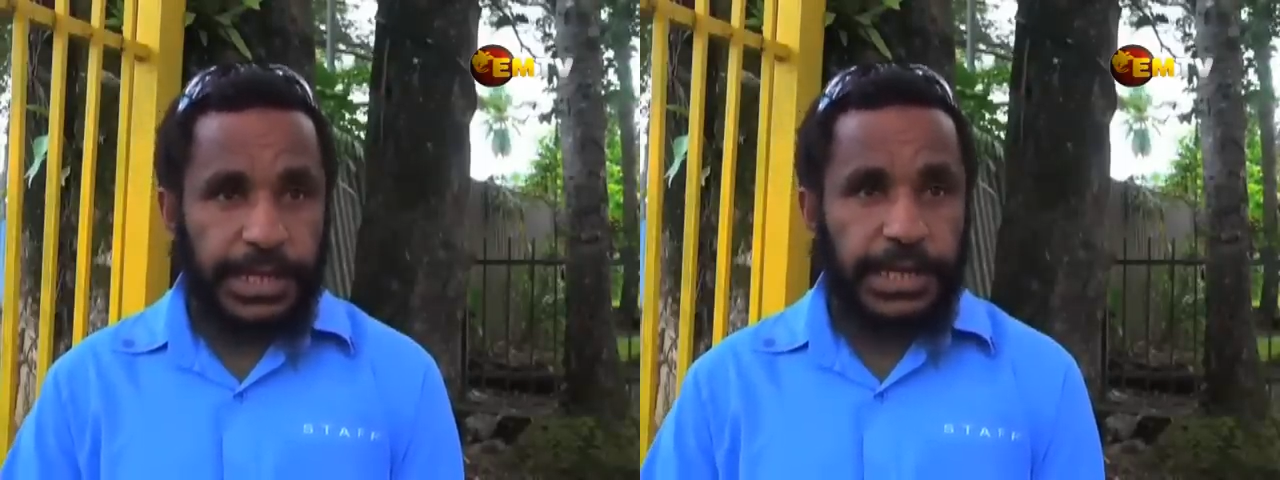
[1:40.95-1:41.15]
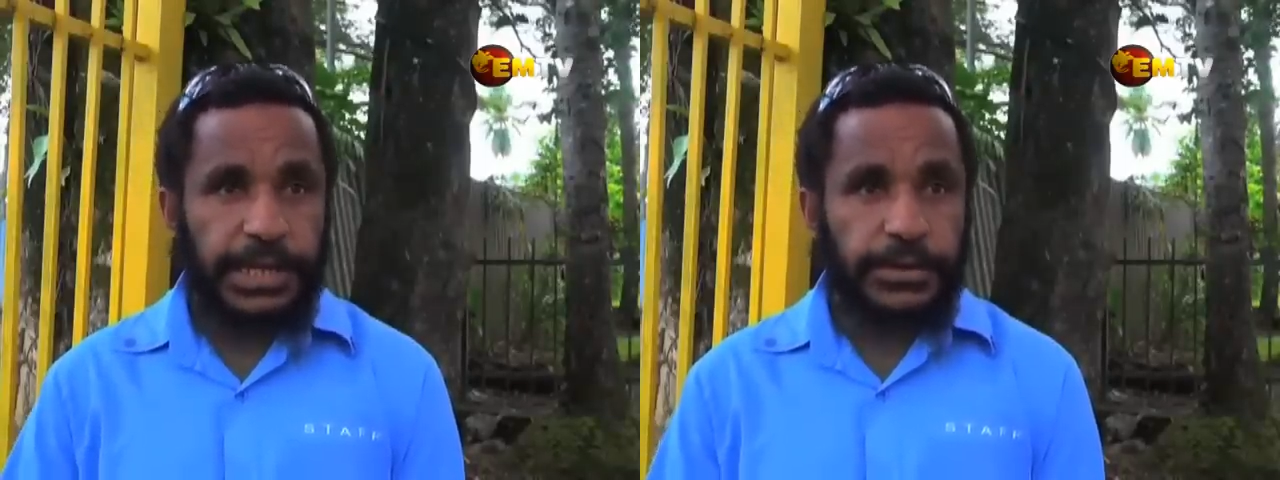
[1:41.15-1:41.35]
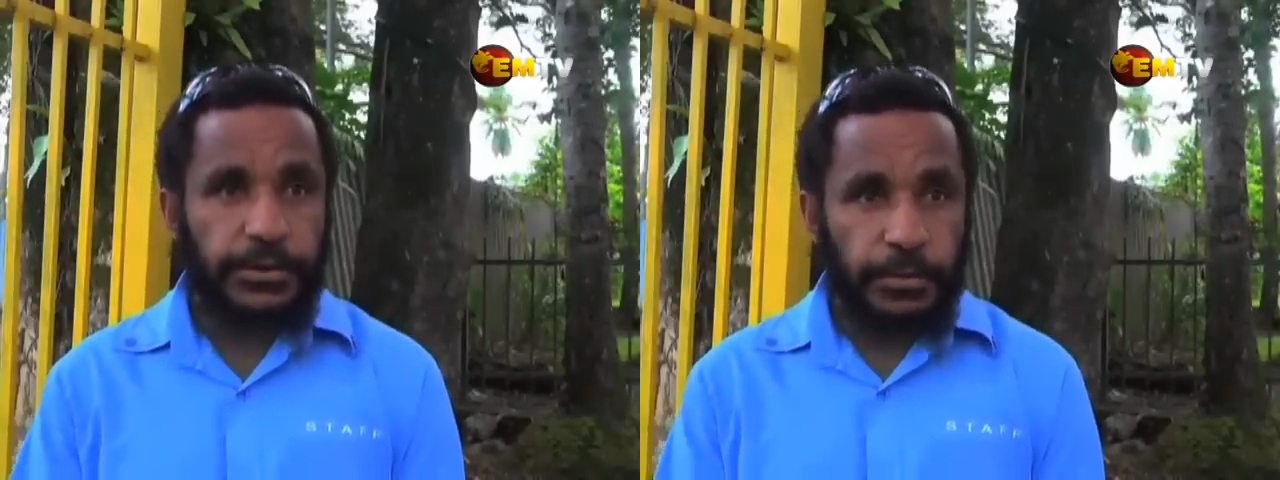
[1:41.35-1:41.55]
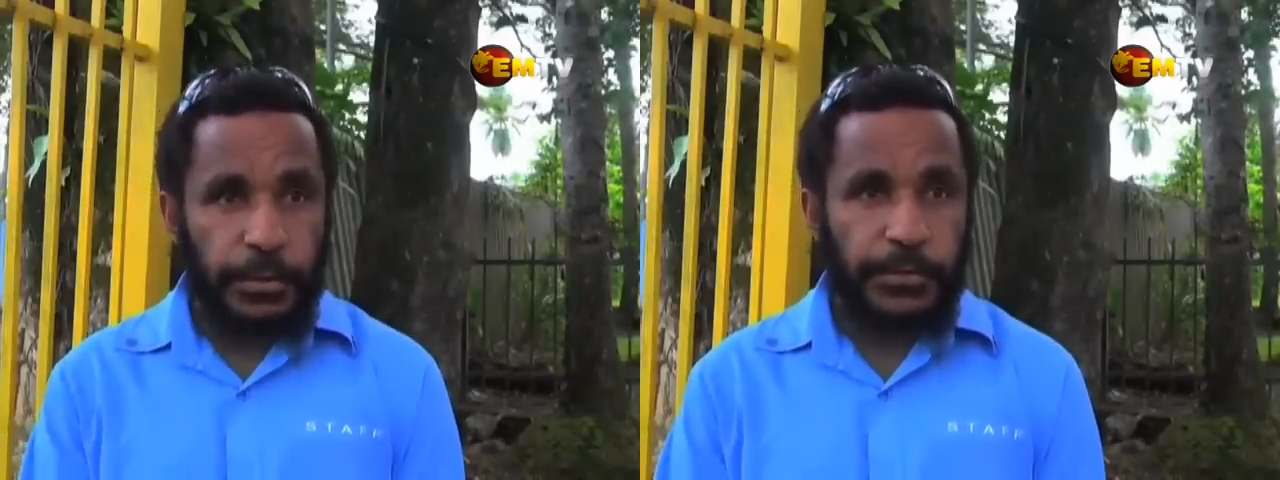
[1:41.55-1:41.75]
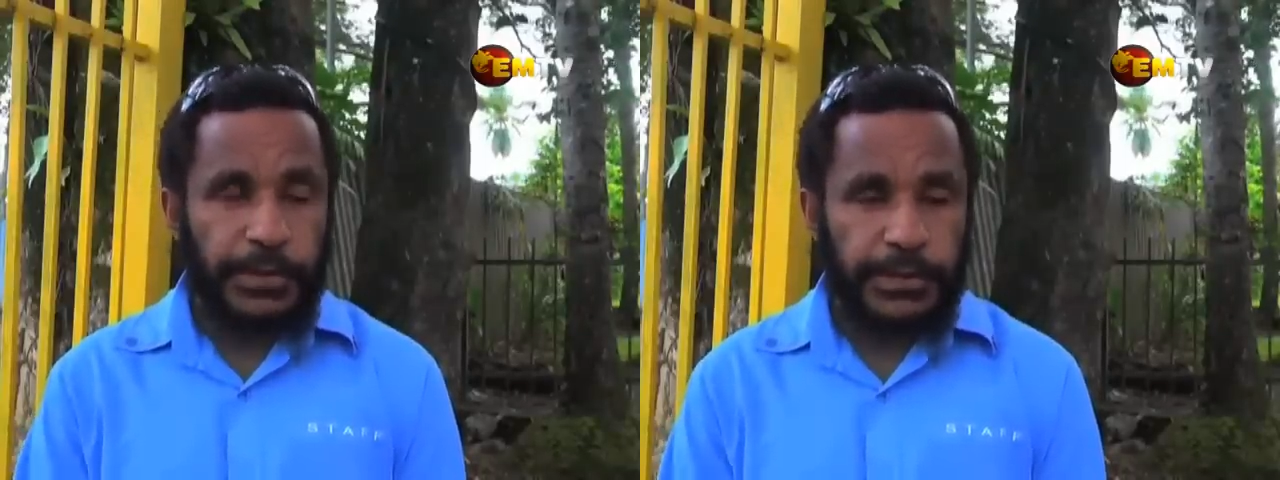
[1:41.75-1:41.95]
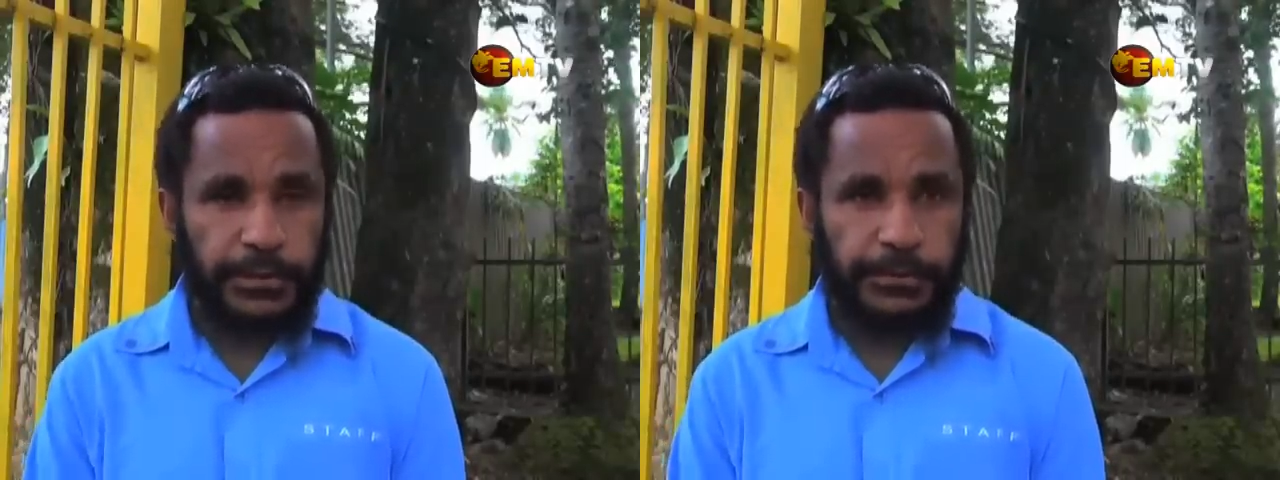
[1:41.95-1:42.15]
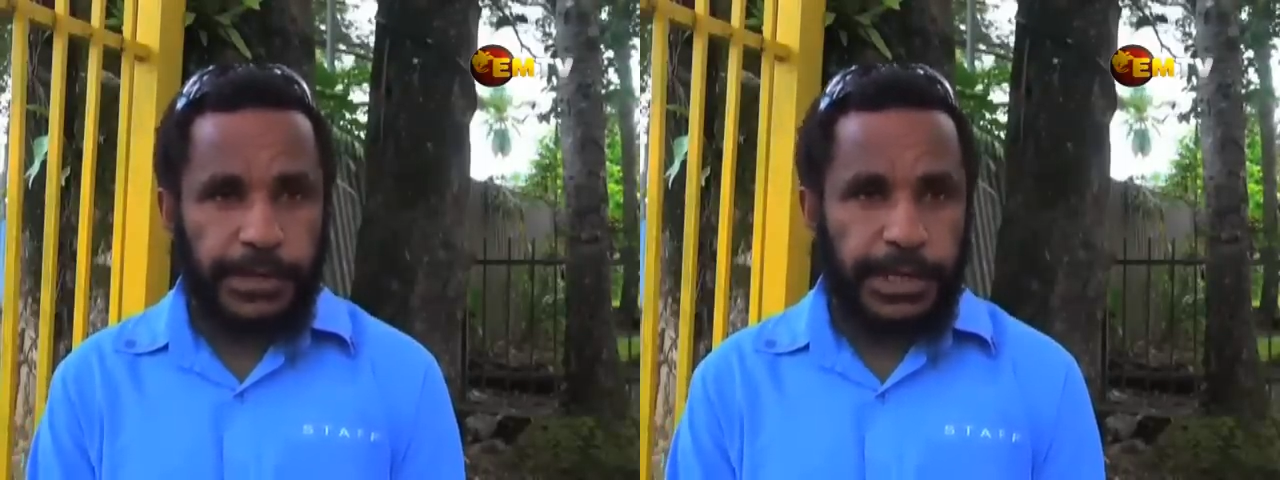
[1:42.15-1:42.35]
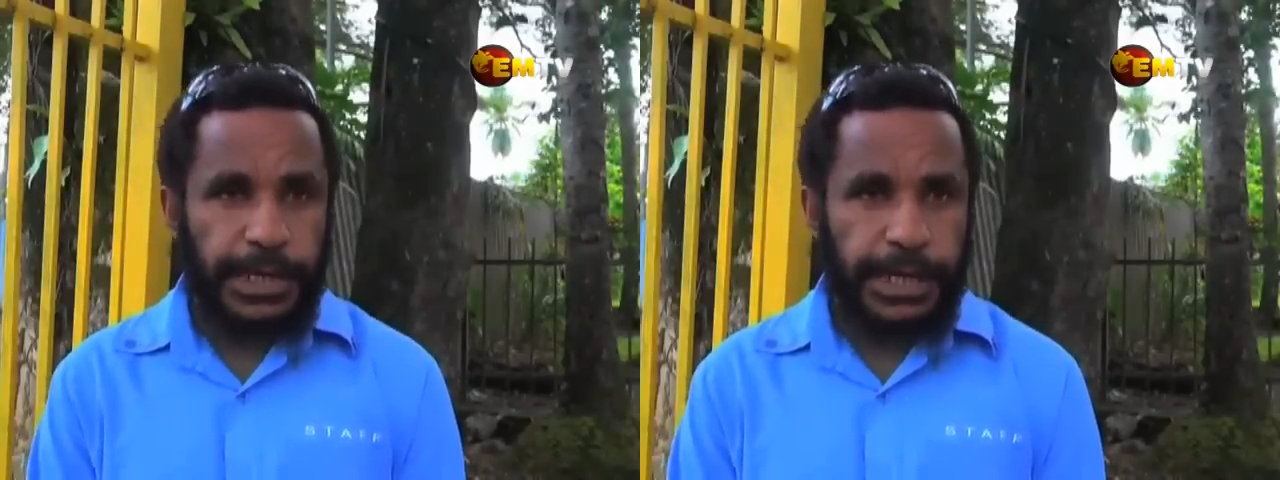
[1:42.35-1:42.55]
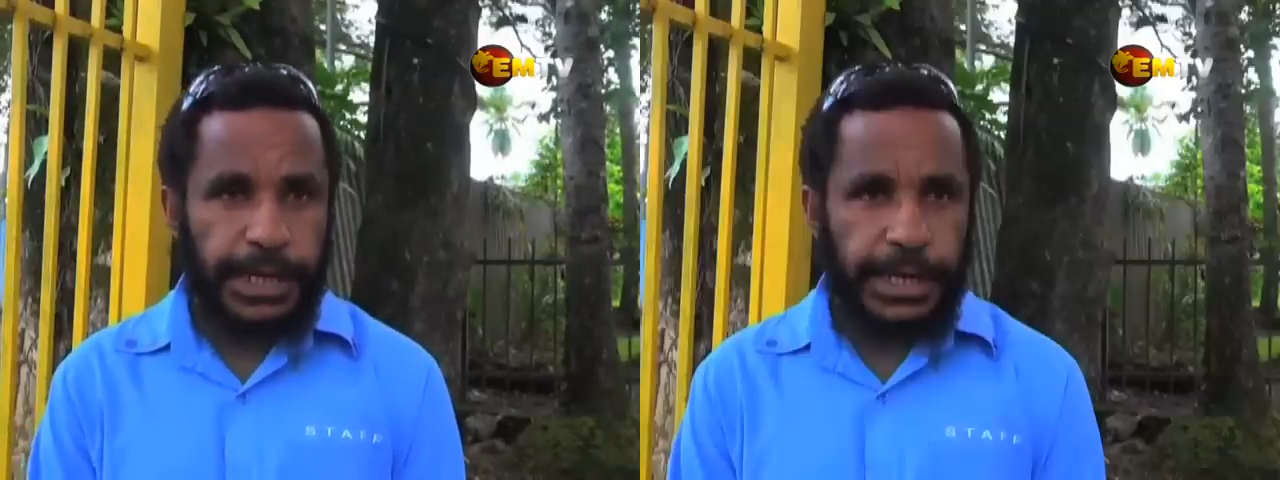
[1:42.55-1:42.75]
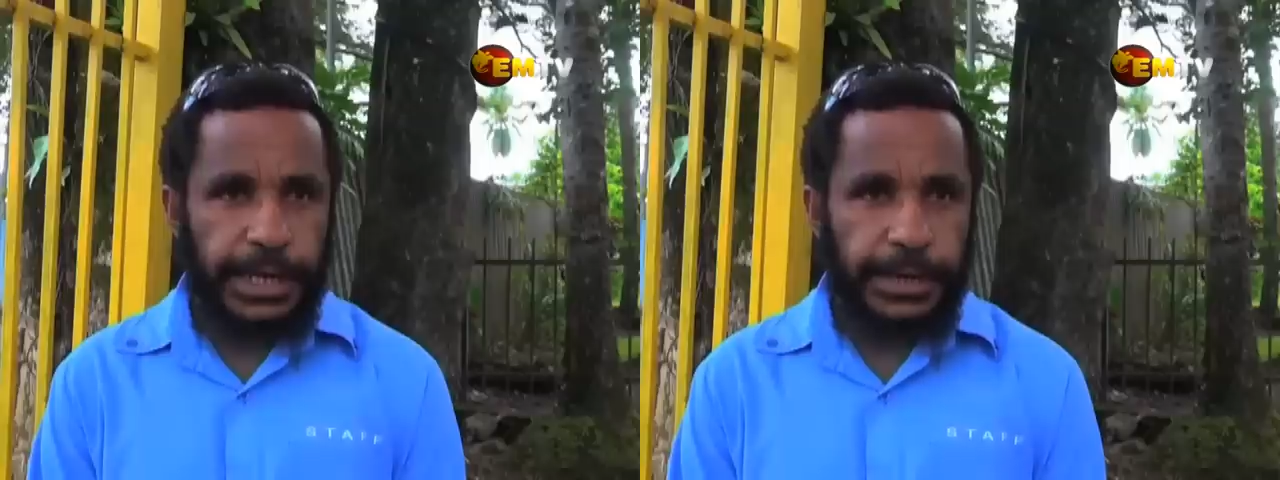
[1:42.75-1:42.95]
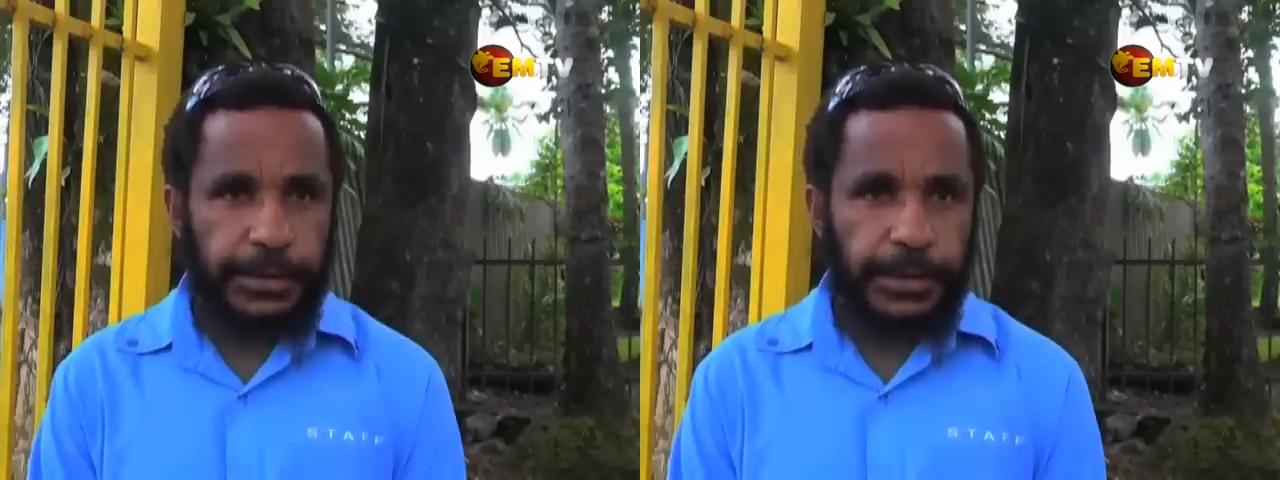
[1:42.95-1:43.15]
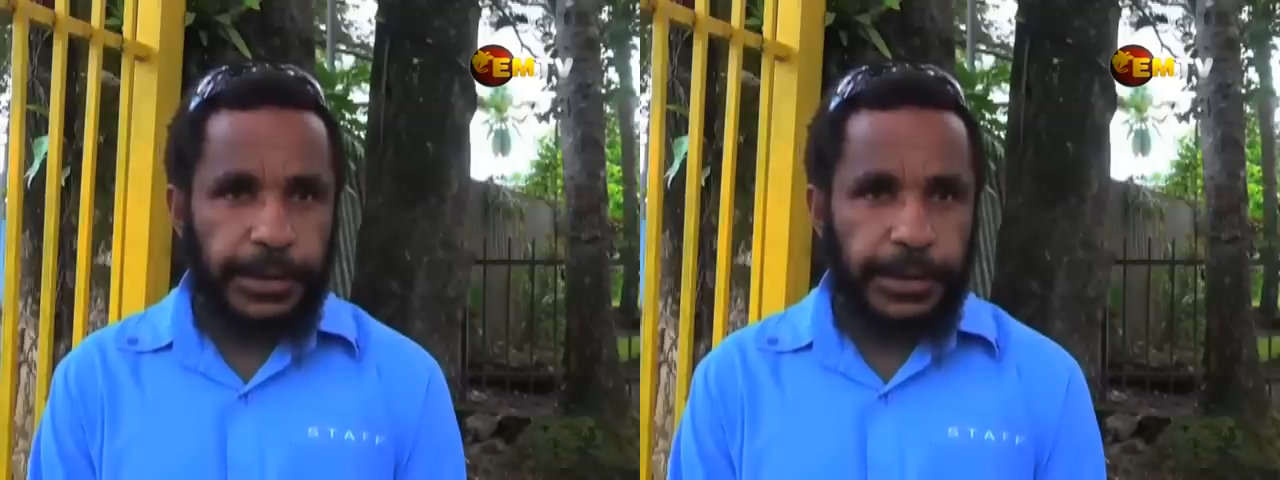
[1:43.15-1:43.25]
the normal process of the uh,